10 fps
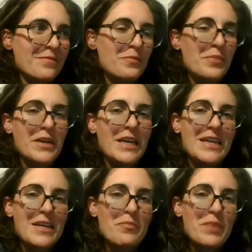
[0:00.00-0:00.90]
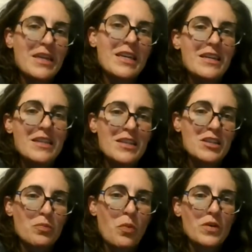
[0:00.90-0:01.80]
picking the
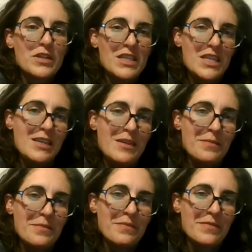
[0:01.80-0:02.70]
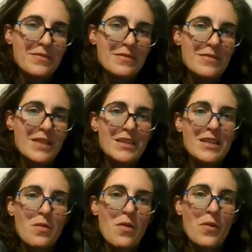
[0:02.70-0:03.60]
sports team that they
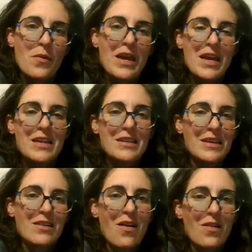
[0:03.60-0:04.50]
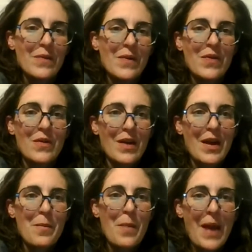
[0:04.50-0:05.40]
want to win and then calling the other guy
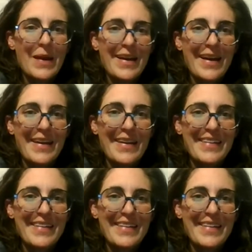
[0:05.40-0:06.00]
a bad guy.